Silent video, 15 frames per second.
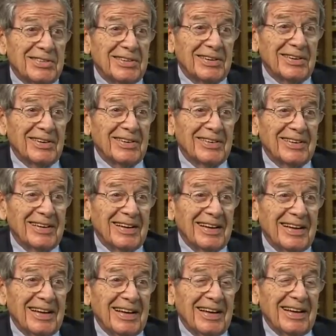you know.
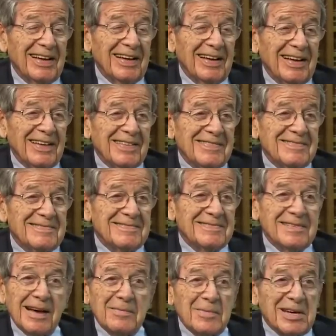
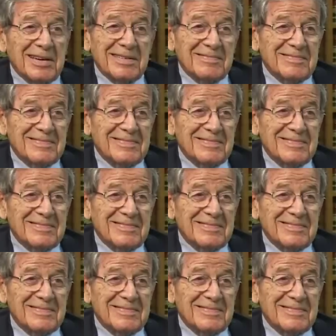Not me.